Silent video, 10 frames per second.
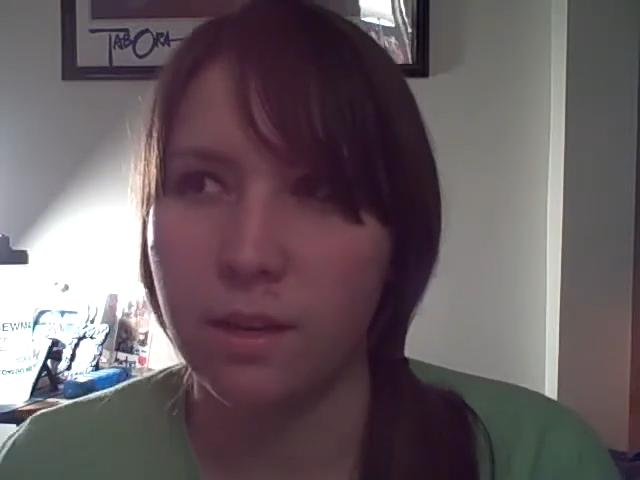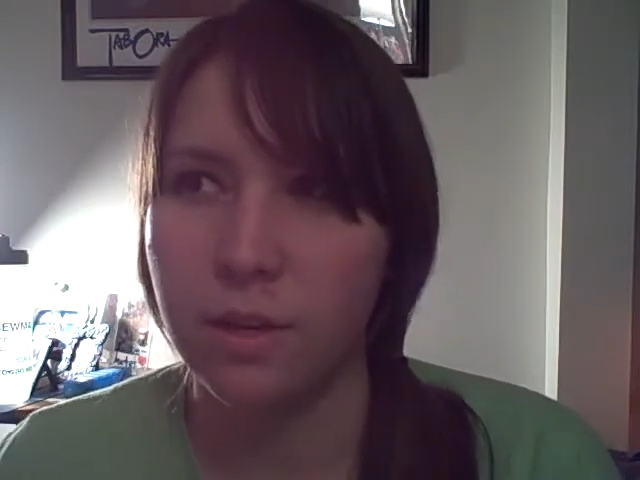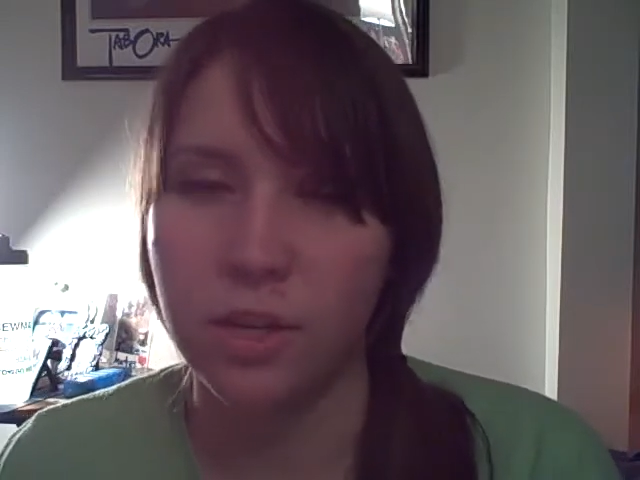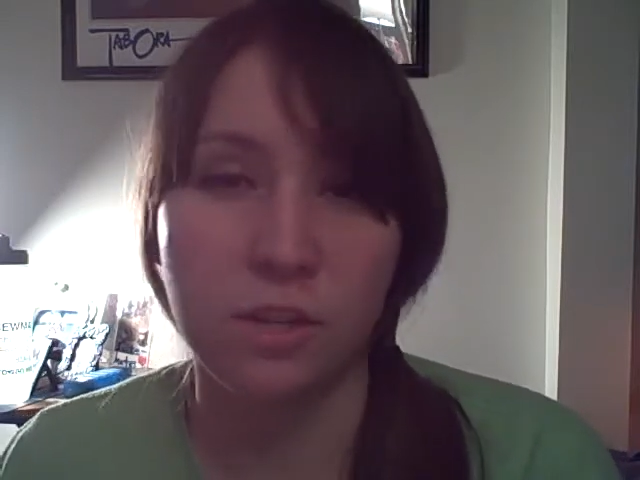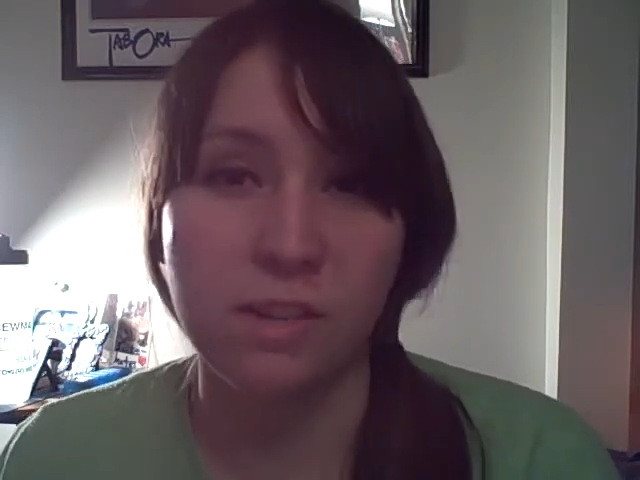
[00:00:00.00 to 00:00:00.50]

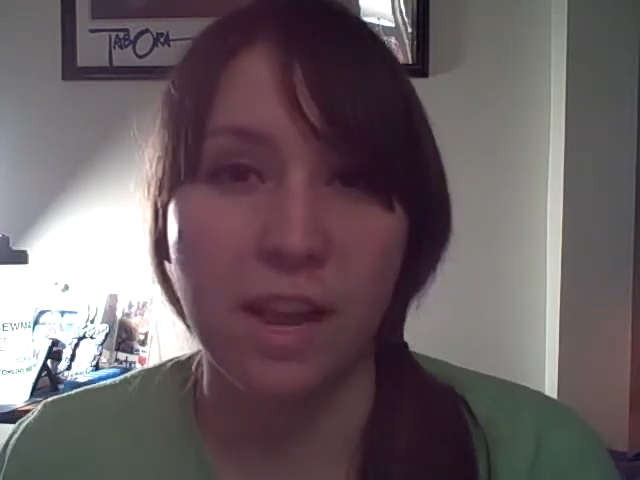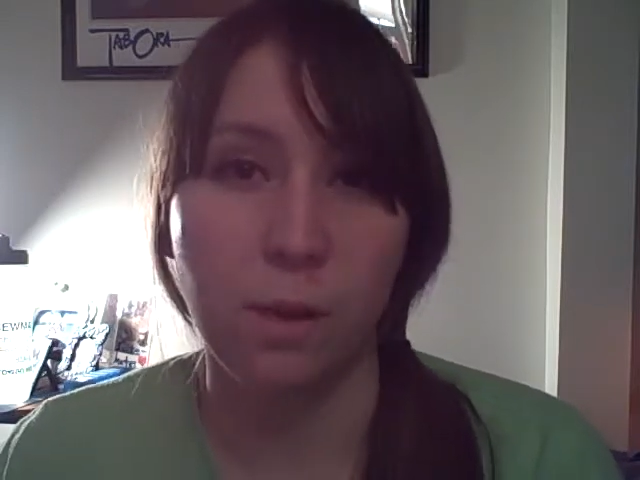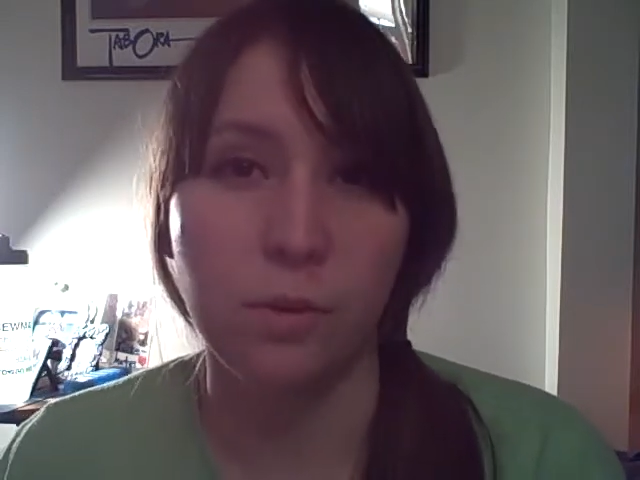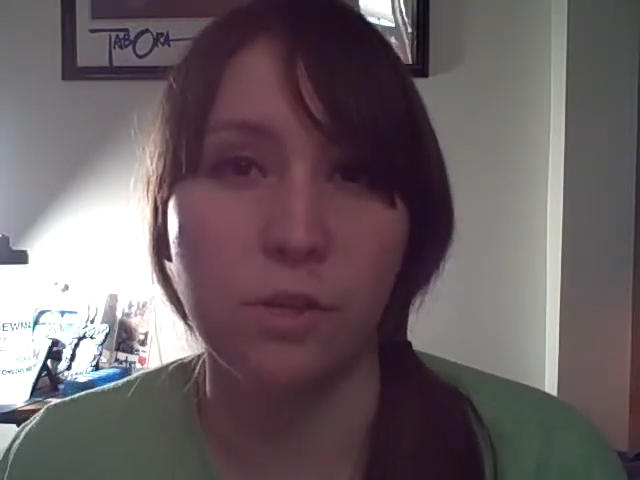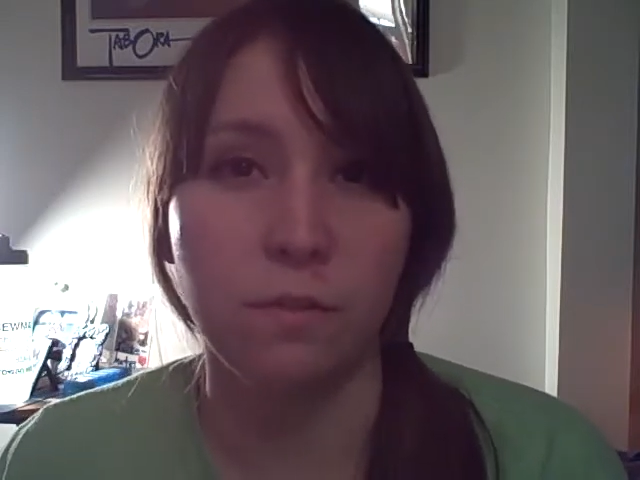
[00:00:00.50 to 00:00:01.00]
you're saying
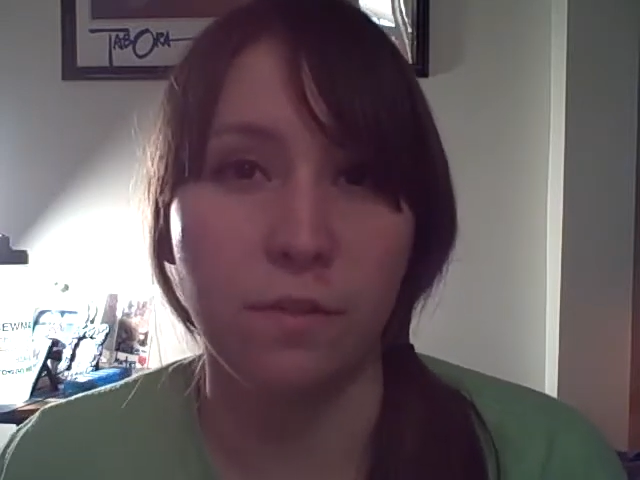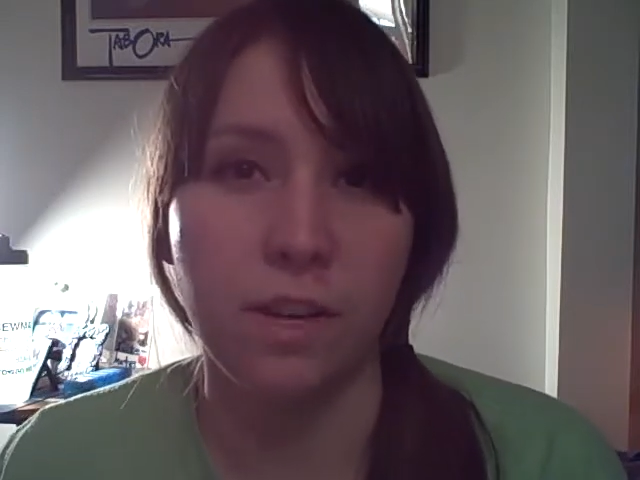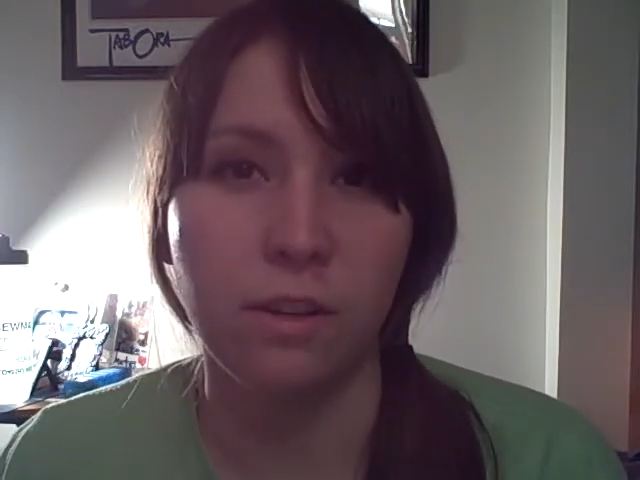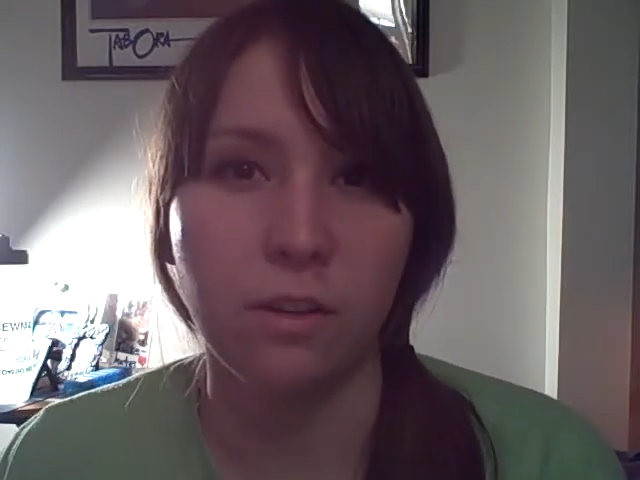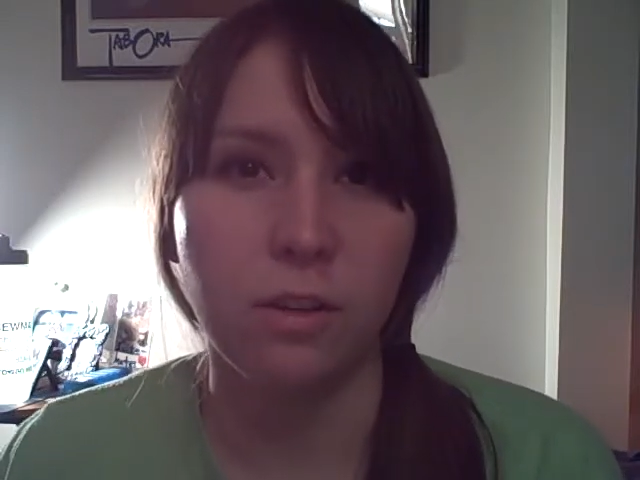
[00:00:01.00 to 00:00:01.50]
what you
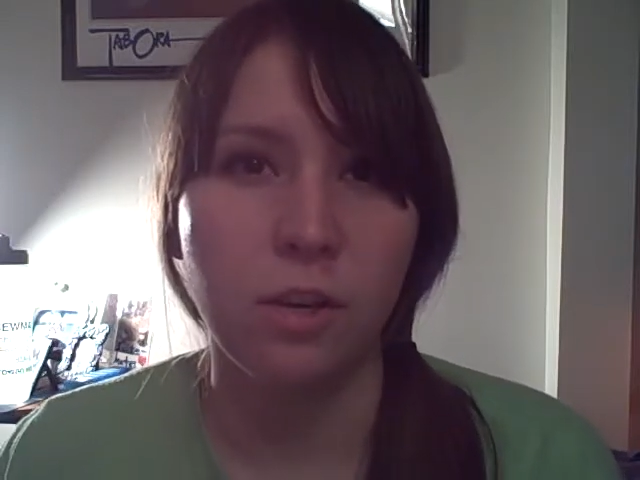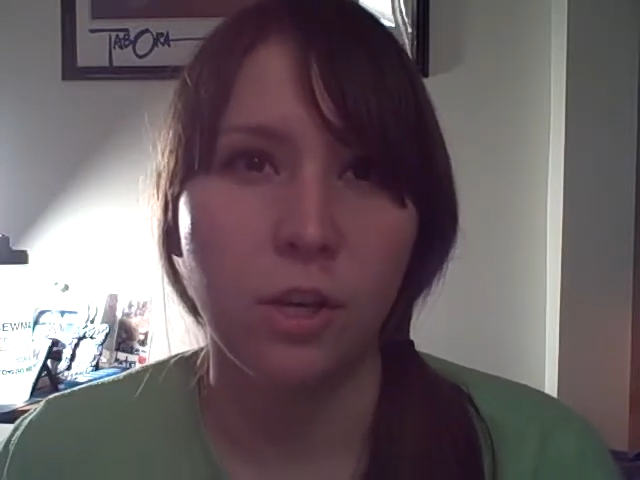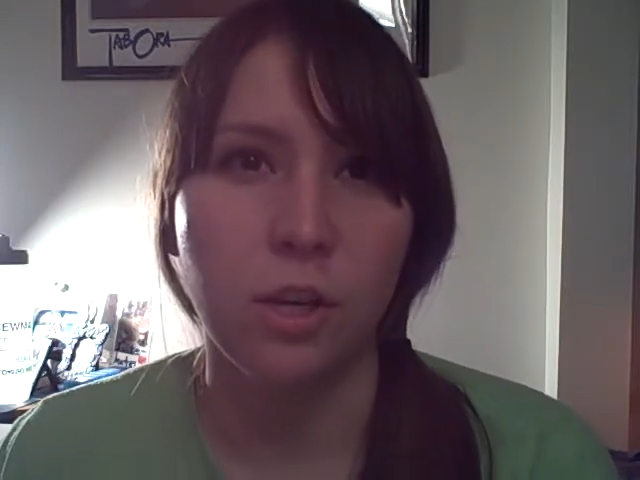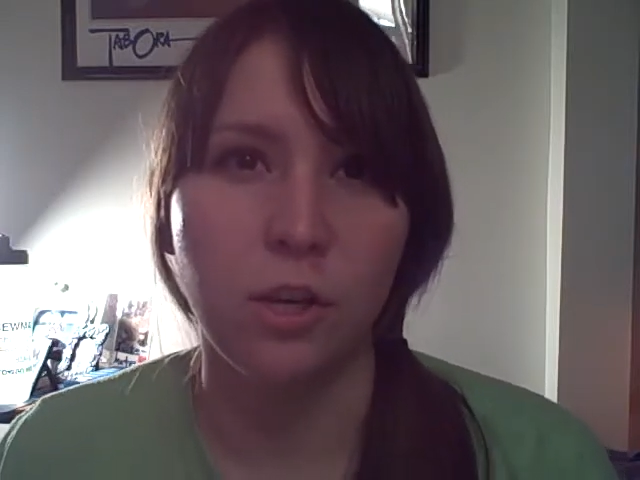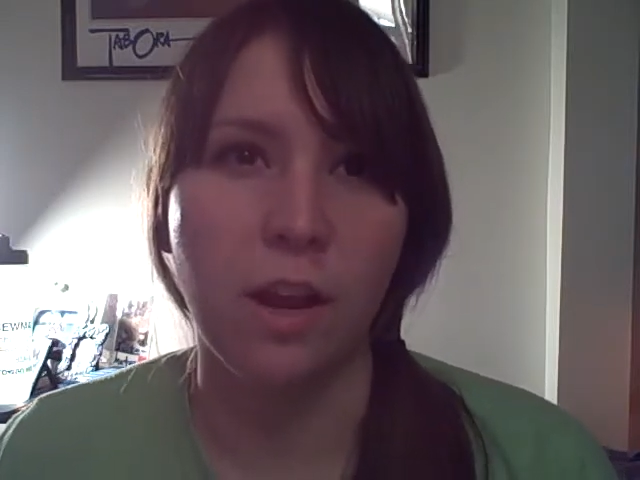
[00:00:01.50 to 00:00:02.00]
feel you're